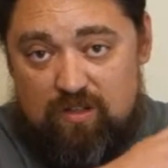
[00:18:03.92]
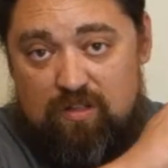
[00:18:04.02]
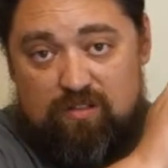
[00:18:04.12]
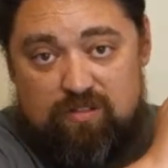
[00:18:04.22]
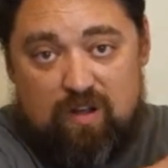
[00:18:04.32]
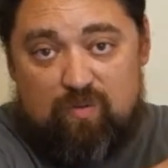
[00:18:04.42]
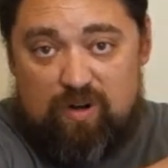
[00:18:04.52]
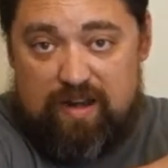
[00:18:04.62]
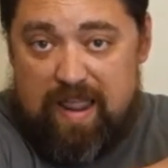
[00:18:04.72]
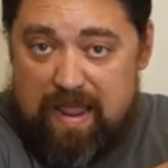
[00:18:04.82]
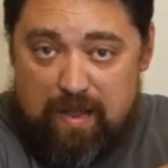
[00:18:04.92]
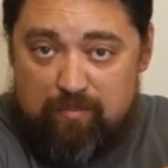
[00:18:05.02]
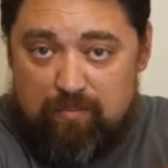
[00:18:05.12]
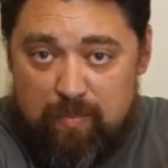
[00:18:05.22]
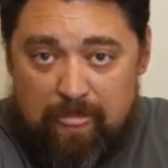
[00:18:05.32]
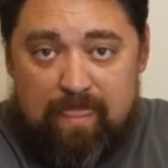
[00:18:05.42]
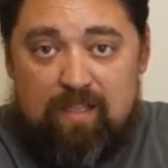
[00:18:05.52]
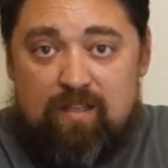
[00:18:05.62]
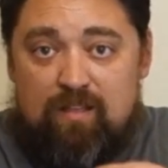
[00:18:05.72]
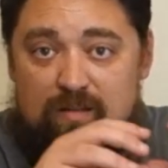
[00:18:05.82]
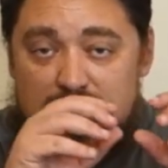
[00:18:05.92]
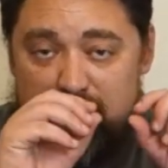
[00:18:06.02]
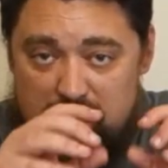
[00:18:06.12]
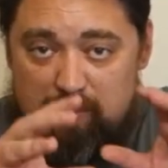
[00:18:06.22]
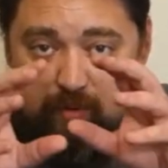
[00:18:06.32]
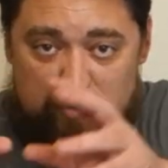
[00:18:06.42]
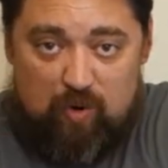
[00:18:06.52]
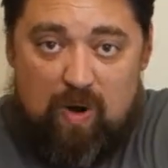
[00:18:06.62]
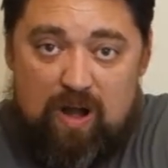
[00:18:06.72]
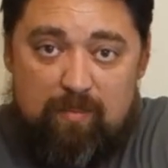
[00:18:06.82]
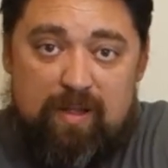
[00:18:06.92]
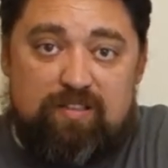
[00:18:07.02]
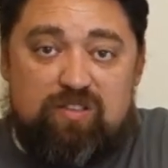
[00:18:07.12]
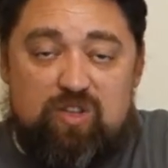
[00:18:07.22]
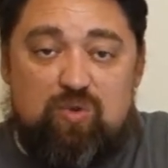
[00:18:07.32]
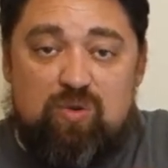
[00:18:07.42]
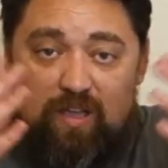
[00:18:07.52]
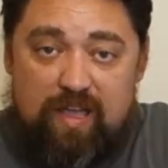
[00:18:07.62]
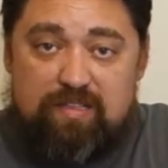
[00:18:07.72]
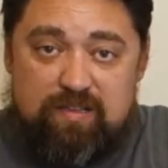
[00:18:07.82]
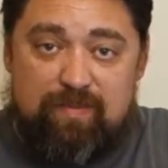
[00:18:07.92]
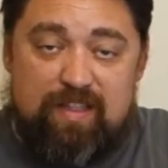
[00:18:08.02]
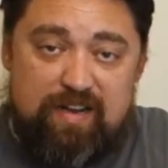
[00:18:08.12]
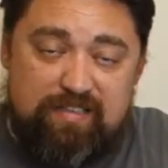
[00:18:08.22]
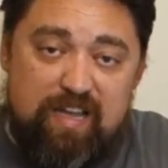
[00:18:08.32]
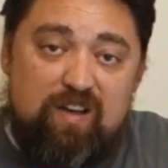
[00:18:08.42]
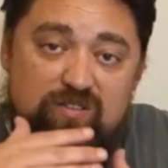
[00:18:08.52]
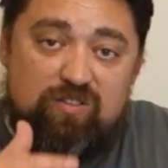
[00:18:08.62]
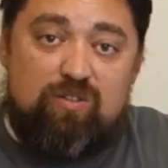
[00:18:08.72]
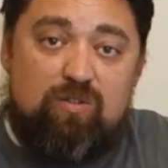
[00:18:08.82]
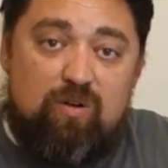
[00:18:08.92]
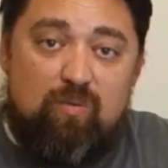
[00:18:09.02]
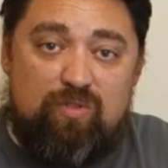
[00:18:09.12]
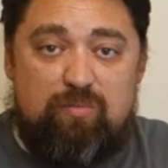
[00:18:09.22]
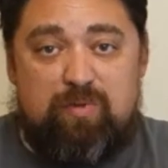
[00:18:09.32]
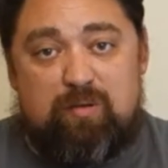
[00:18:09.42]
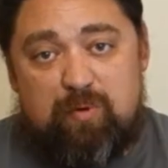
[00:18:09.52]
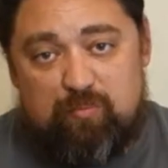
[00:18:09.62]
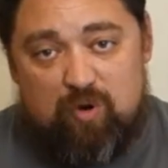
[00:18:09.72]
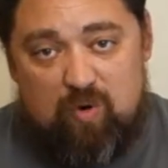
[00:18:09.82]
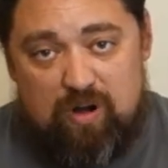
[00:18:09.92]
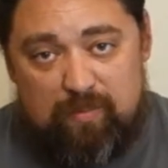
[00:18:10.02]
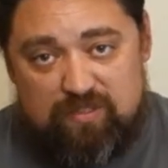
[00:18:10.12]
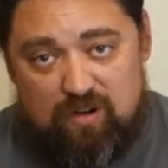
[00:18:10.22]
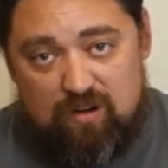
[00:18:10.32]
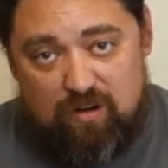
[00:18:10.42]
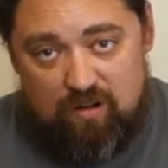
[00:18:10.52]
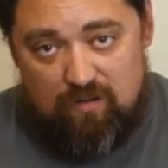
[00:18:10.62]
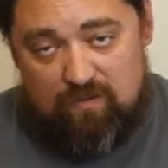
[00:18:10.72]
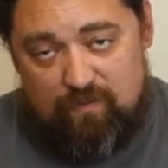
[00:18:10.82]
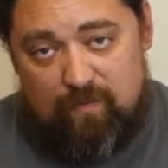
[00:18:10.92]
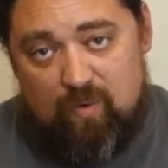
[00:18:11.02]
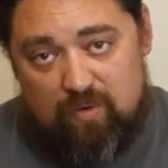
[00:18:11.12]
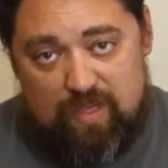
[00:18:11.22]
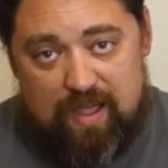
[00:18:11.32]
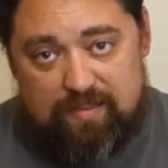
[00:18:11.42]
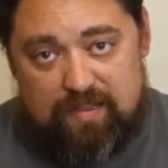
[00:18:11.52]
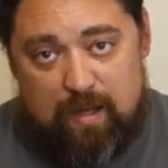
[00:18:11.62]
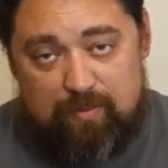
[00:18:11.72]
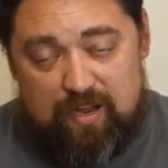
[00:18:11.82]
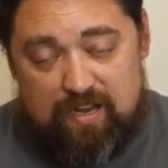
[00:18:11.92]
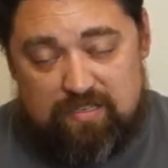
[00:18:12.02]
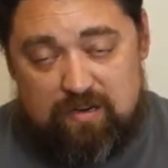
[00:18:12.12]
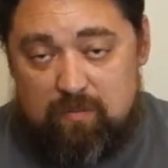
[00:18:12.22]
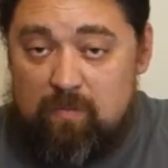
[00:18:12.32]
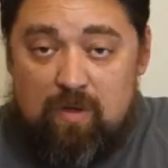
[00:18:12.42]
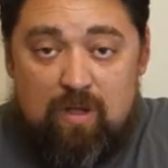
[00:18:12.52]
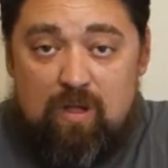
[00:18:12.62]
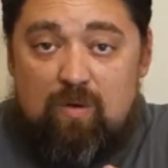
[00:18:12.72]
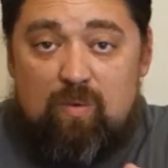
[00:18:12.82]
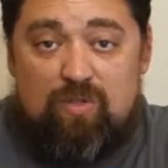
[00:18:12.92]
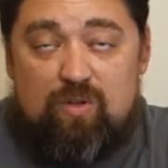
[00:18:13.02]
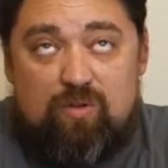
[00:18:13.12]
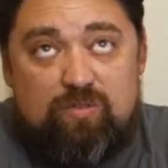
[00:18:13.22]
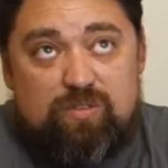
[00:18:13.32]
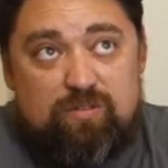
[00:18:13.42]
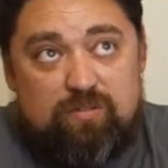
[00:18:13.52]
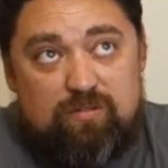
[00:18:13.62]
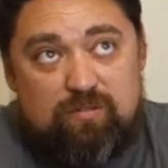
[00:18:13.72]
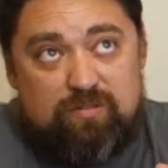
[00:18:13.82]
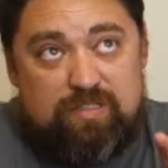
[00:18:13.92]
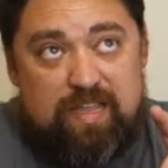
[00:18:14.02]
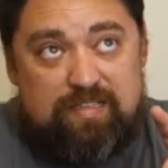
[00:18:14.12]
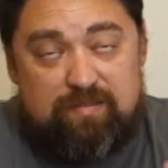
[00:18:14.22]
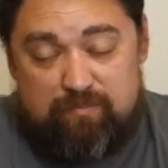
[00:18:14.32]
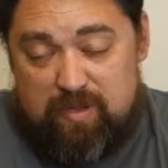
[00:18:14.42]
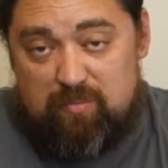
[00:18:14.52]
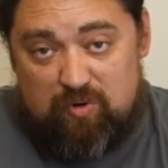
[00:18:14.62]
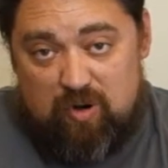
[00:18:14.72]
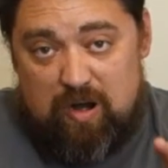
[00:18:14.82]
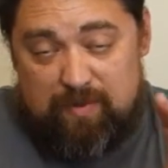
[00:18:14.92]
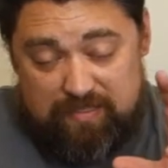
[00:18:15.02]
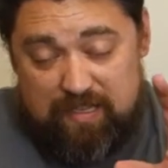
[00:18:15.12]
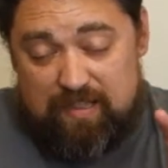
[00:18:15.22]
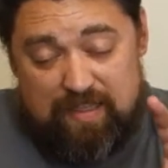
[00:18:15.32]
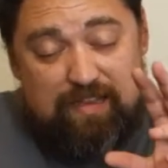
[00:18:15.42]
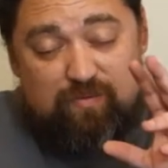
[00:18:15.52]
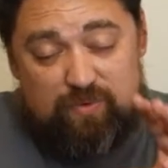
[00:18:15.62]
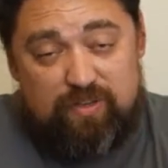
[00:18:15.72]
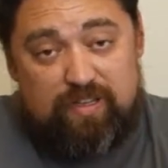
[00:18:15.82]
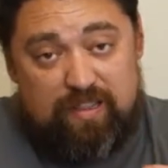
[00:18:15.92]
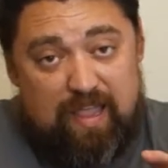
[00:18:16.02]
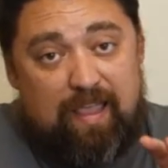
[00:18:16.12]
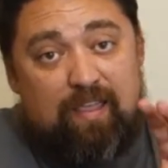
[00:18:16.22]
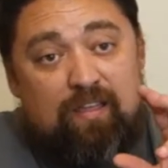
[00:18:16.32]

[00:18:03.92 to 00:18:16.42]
software name, minimum requirements, you will get something that tells you what the minimum requirements are for that application. And when those say minimum requirements, like that's really like